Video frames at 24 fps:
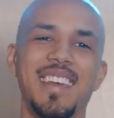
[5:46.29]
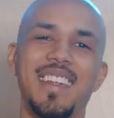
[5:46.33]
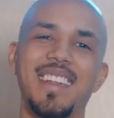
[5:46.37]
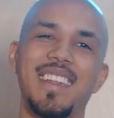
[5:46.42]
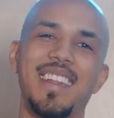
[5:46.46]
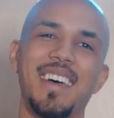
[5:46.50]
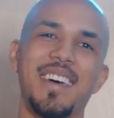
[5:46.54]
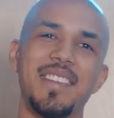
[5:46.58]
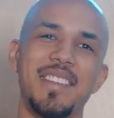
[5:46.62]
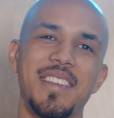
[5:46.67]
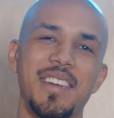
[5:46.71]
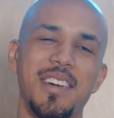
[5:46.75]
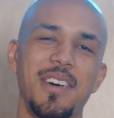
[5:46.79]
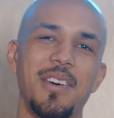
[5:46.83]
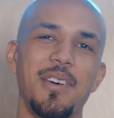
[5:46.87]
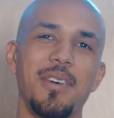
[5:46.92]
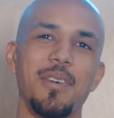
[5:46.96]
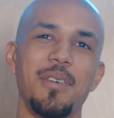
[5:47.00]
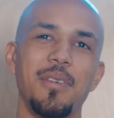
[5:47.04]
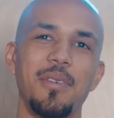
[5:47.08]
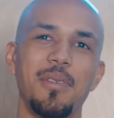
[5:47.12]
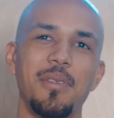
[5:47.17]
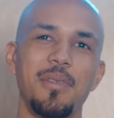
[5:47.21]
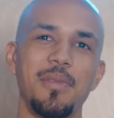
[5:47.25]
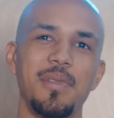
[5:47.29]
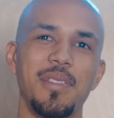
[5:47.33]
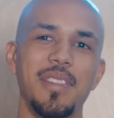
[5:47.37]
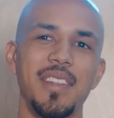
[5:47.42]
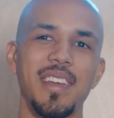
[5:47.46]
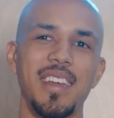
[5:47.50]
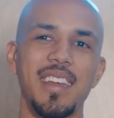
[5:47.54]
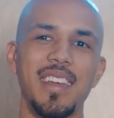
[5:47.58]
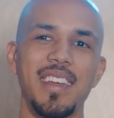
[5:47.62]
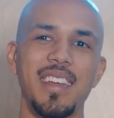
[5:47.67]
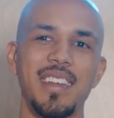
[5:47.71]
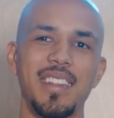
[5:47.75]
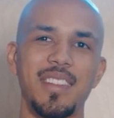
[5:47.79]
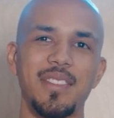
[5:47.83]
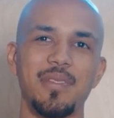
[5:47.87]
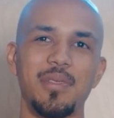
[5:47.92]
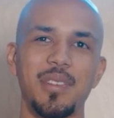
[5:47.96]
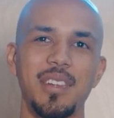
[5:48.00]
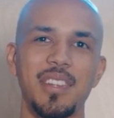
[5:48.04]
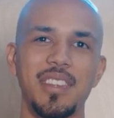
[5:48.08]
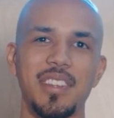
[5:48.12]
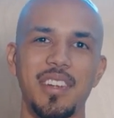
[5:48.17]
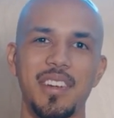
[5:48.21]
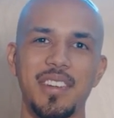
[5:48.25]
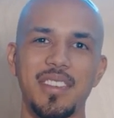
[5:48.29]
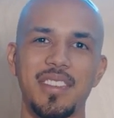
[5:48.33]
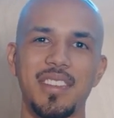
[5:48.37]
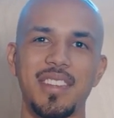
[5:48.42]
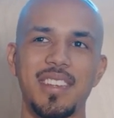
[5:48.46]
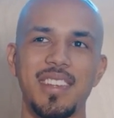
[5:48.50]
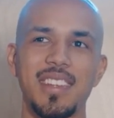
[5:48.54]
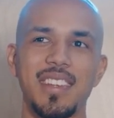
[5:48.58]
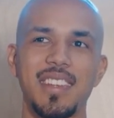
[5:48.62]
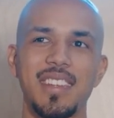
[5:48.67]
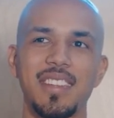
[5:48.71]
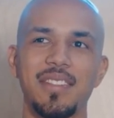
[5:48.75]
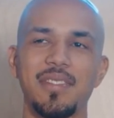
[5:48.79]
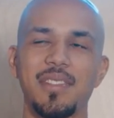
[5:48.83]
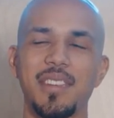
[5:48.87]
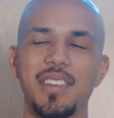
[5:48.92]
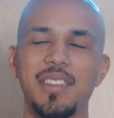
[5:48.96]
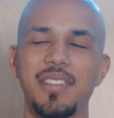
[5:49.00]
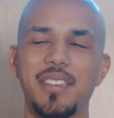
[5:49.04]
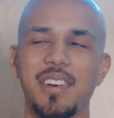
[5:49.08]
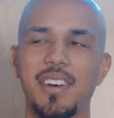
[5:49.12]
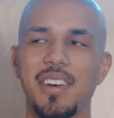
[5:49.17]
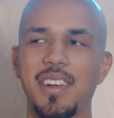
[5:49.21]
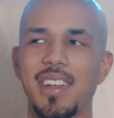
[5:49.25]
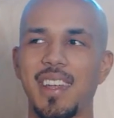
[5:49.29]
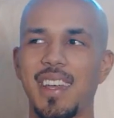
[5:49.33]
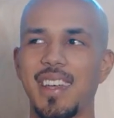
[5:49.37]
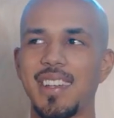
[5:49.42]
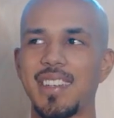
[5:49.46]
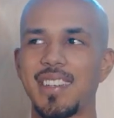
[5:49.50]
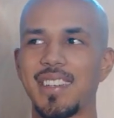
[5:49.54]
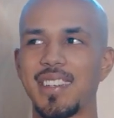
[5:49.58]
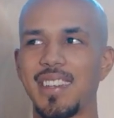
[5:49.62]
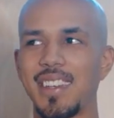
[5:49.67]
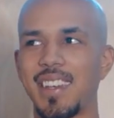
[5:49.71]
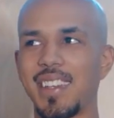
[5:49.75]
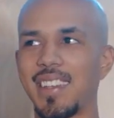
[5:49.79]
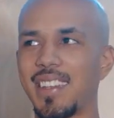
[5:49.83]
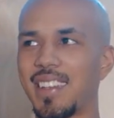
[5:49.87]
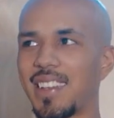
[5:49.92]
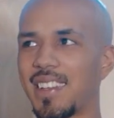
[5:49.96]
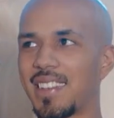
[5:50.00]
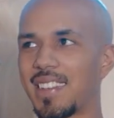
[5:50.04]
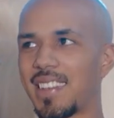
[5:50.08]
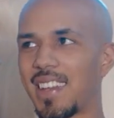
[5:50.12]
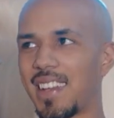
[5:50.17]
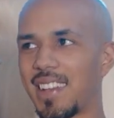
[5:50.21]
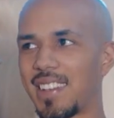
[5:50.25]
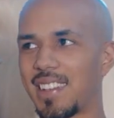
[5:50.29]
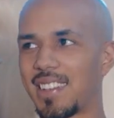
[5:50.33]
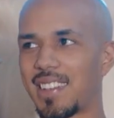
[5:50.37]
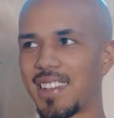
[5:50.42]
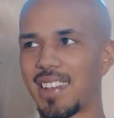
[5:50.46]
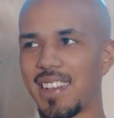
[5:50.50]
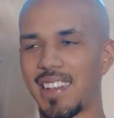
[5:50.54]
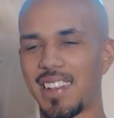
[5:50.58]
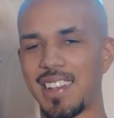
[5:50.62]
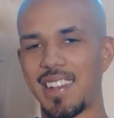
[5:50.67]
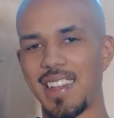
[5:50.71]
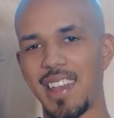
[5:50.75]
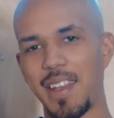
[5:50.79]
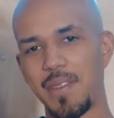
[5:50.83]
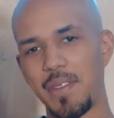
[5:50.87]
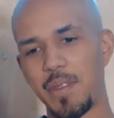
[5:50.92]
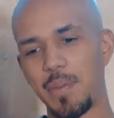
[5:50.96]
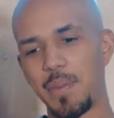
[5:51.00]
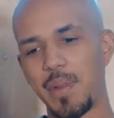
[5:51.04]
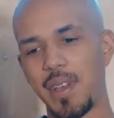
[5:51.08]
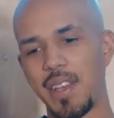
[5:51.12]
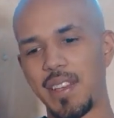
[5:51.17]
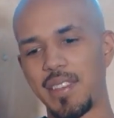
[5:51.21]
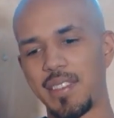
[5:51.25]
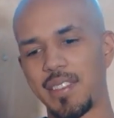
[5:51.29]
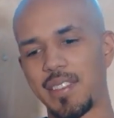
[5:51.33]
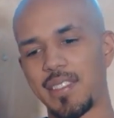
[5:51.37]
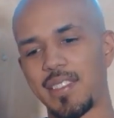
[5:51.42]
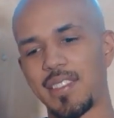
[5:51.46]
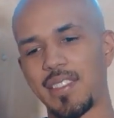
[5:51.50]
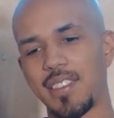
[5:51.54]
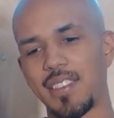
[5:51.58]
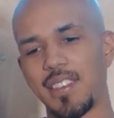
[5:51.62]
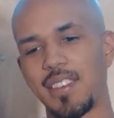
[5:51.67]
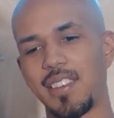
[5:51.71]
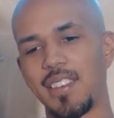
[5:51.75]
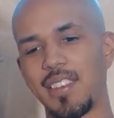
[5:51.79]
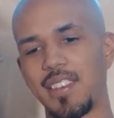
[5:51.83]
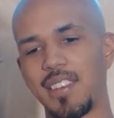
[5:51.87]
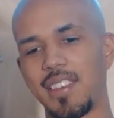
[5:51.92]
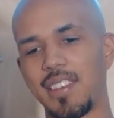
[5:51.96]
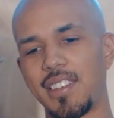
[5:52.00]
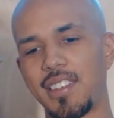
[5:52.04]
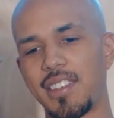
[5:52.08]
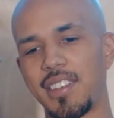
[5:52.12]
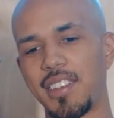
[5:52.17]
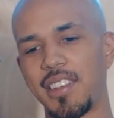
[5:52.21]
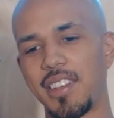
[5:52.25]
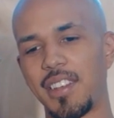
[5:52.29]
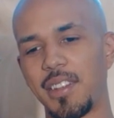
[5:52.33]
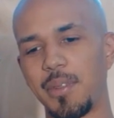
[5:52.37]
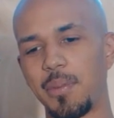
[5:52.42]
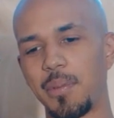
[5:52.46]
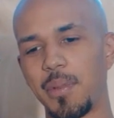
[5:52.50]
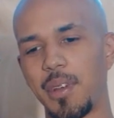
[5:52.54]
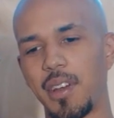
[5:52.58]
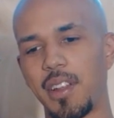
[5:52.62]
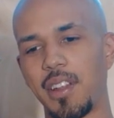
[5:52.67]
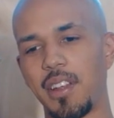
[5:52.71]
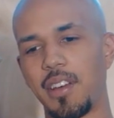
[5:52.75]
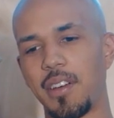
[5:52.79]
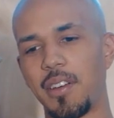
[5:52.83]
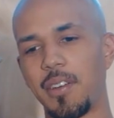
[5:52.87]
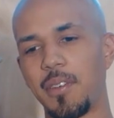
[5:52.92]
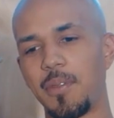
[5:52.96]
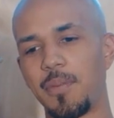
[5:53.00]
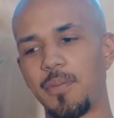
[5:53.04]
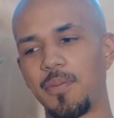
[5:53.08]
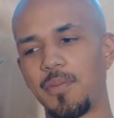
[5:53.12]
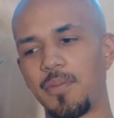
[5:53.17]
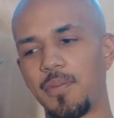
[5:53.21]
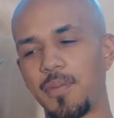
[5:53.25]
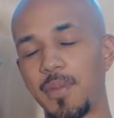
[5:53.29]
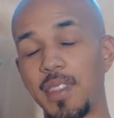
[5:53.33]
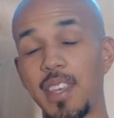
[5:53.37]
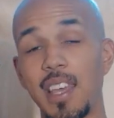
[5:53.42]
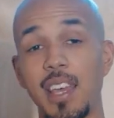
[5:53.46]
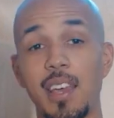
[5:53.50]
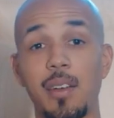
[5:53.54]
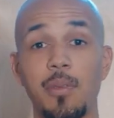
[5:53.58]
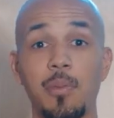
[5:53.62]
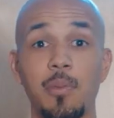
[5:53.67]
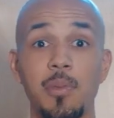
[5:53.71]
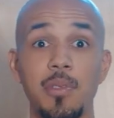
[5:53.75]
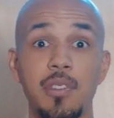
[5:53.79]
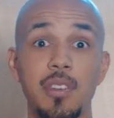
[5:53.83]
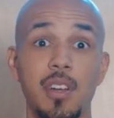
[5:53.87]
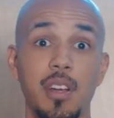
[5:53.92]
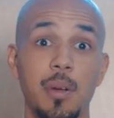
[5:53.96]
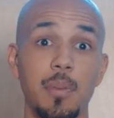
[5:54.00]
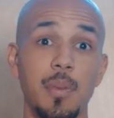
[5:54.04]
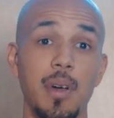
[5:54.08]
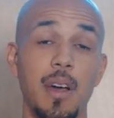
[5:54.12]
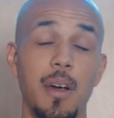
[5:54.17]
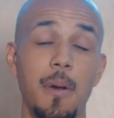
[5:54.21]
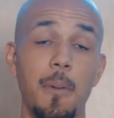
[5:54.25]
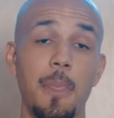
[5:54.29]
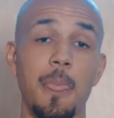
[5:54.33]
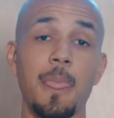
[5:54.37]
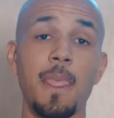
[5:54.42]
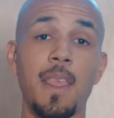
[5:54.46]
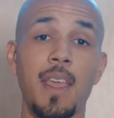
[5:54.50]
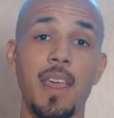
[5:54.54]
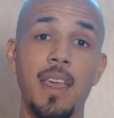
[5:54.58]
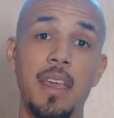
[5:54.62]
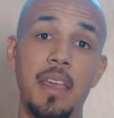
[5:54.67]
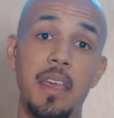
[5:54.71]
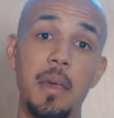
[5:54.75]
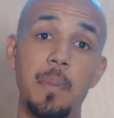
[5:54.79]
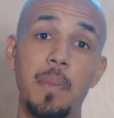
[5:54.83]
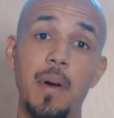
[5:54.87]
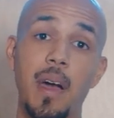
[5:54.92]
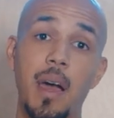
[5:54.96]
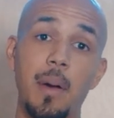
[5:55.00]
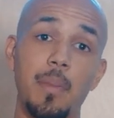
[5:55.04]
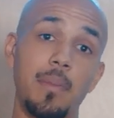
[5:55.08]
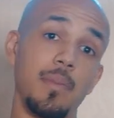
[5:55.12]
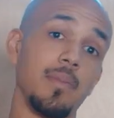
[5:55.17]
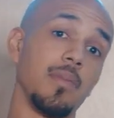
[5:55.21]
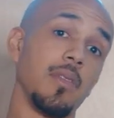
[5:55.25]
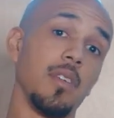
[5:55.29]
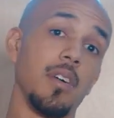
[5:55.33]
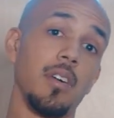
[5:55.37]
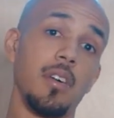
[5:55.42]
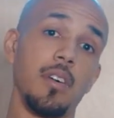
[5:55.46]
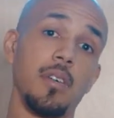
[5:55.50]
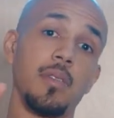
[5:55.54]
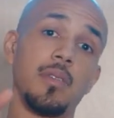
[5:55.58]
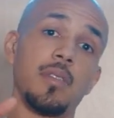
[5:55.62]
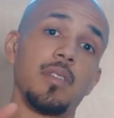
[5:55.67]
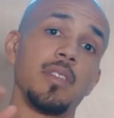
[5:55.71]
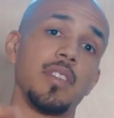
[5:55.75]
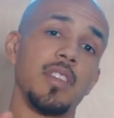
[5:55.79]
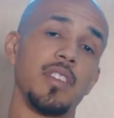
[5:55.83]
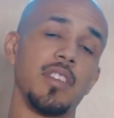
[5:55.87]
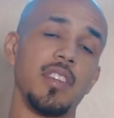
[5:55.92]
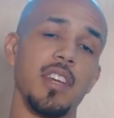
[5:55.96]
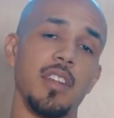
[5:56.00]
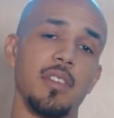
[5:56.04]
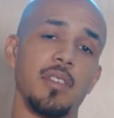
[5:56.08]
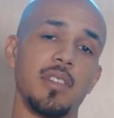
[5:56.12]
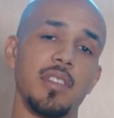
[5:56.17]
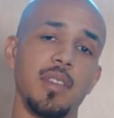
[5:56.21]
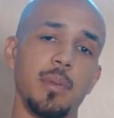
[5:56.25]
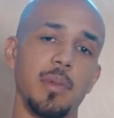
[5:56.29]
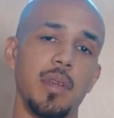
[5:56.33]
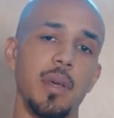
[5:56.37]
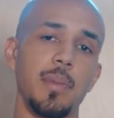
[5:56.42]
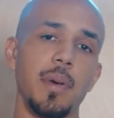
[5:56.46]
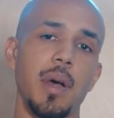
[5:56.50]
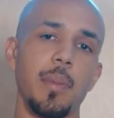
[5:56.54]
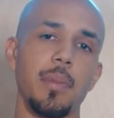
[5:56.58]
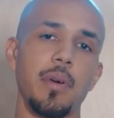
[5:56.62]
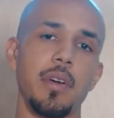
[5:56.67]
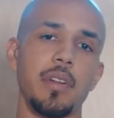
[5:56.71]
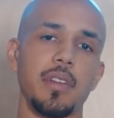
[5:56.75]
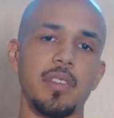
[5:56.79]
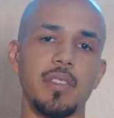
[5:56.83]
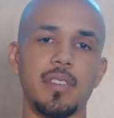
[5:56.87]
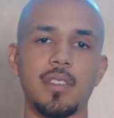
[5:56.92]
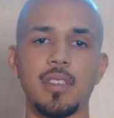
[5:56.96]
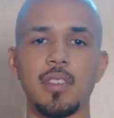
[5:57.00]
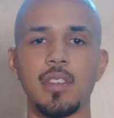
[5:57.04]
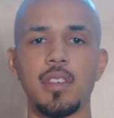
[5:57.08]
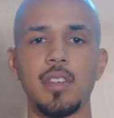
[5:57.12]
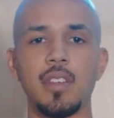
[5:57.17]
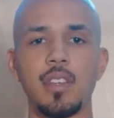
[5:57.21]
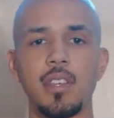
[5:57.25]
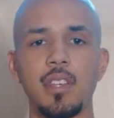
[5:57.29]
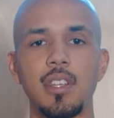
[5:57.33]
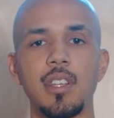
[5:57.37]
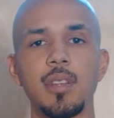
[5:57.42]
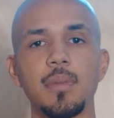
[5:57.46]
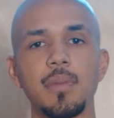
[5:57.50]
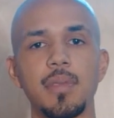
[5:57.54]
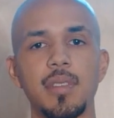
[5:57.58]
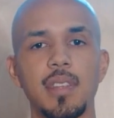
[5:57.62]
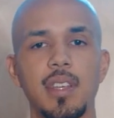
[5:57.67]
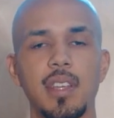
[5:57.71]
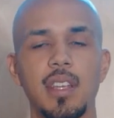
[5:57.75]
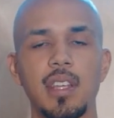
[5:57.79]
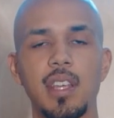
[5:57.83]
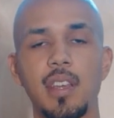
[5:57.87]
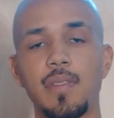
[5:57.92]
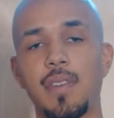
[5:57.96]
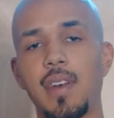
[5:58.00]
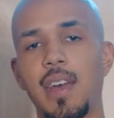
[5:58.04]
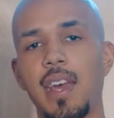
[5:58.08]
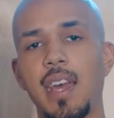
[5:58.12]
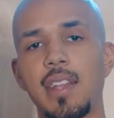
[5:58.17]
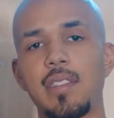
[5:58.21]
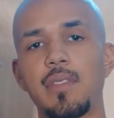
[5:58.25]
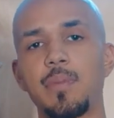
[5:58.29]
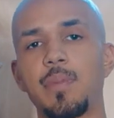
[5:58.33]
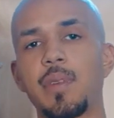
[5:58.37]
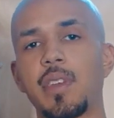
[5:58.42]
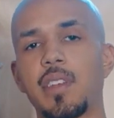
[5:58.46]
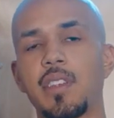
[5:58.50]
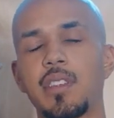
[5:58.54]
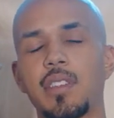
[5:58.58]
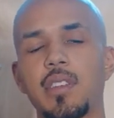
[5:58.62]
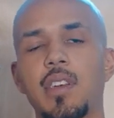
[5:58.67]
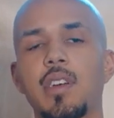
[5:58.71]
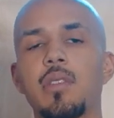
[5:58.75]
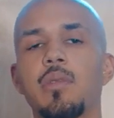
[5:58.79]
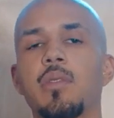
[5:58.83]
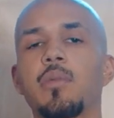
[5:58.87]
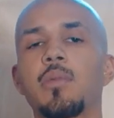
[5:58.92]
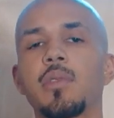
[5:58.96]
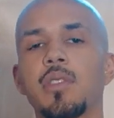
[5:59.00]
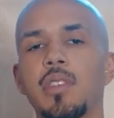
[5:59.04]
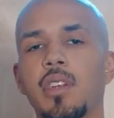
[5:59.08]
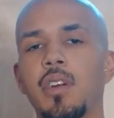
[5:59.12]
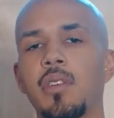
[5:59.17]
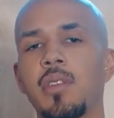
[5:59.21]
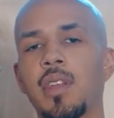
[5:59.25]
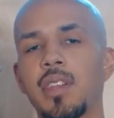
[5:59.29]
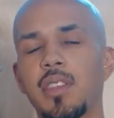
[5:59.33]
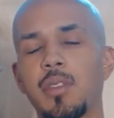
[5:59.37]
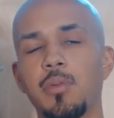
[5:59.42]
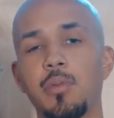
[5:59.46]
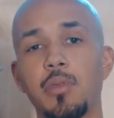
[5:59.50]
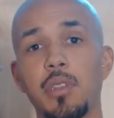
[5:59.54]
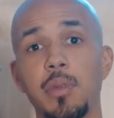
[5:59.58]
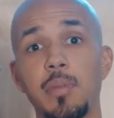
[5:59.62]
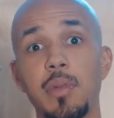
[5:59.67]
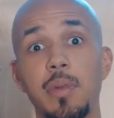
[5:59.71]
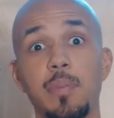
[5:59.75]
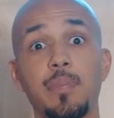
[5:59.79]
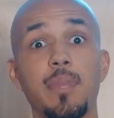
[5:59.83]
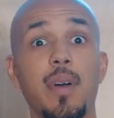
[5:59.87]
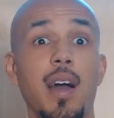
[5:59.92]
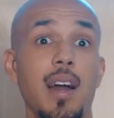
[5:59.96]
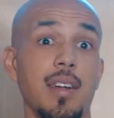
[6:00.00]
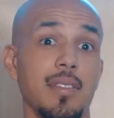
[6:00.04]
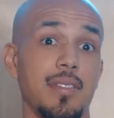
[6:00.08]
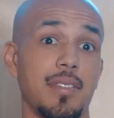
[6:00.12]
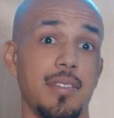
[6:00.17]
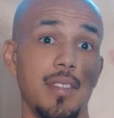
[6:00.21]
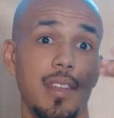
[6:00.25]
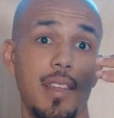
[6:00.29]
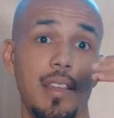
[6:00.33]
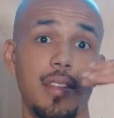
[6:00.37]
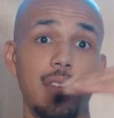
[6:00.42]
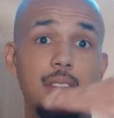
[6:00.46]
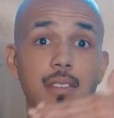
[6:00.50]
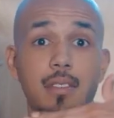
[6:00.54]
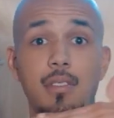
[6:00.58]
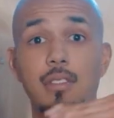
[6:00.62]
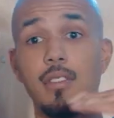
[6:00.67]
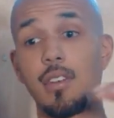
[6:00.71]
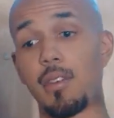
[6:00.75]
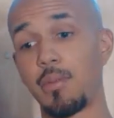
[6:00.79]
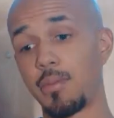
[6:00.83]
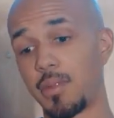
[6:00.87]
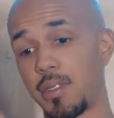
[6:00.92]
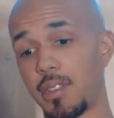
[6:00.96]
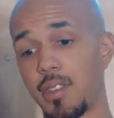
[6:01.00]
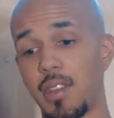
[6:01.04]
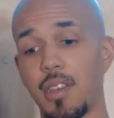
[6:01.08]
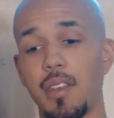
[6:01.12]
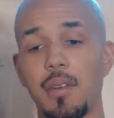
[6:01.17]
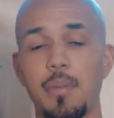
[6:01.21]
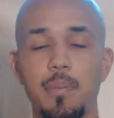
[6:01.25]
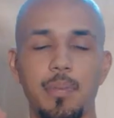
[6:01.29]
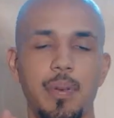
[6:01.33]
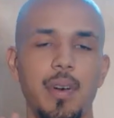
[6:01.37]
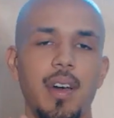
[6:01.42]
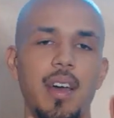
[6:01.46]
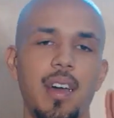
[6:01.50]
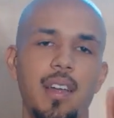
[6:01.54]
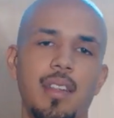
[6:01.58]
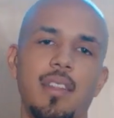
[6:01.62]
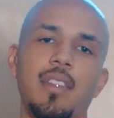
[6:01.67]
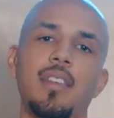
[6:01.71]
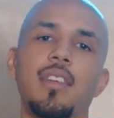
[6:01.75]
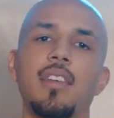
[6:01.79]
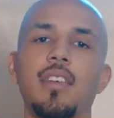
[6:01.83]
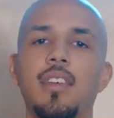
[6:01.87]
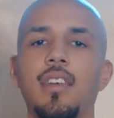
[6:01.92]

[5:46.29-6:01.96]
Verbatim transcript: That was like a whole thing. 2013, all that shit. Niggas got into that heavy bass shit. But yeah, we talking about hip-hop on this channel because I'm a hip-hop artist, you know what I'm saying, if I had to pick a genre, which I don't like to really be boxed in, you know what I'm saying, but